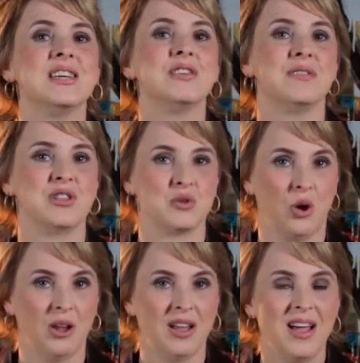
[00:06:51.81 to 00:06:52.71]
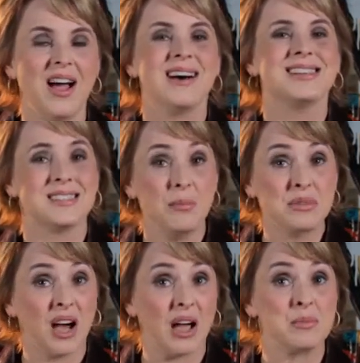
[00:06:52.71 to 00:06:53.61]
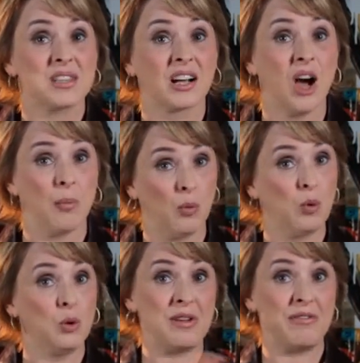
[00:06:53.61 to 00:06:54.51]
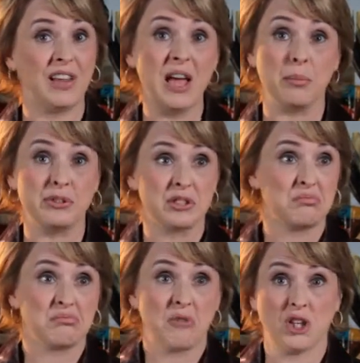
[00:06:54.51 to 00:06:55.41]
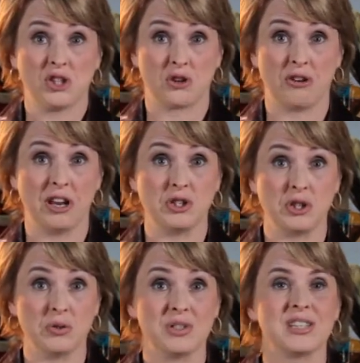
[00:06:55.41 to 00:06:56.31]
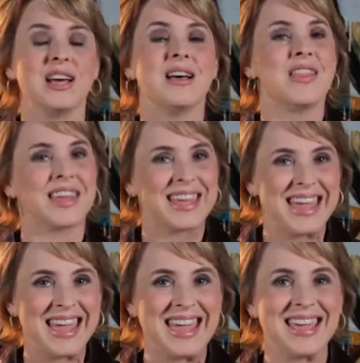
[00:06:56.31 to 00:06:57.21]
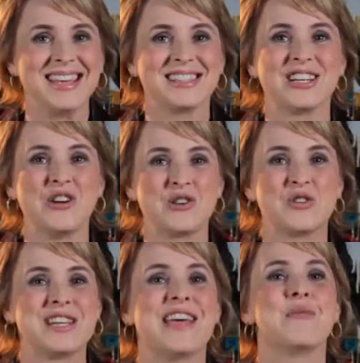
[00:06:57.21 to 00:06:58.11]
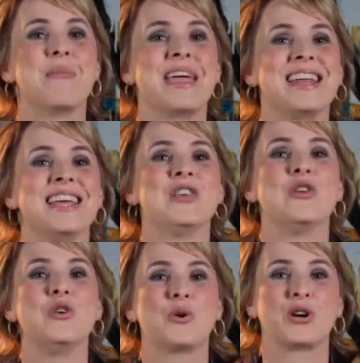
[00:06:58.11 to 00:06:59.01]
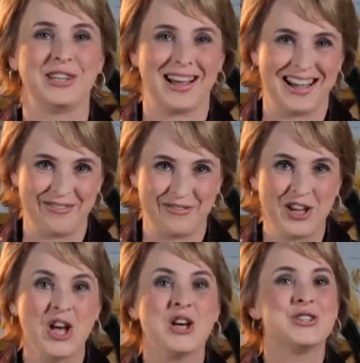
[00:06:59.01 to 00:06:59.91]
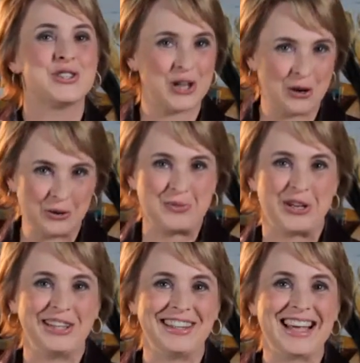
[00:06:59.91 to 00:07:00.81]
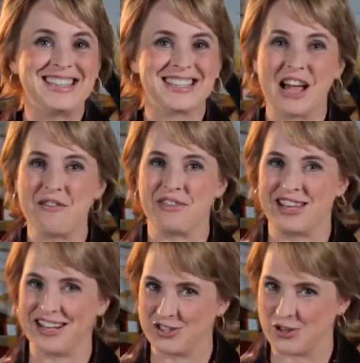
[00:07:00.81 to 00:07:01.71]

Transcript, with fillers: individual. Sometimes a couple will be flipped on certain issues. The key is to understand the man in your life. So let's dive in and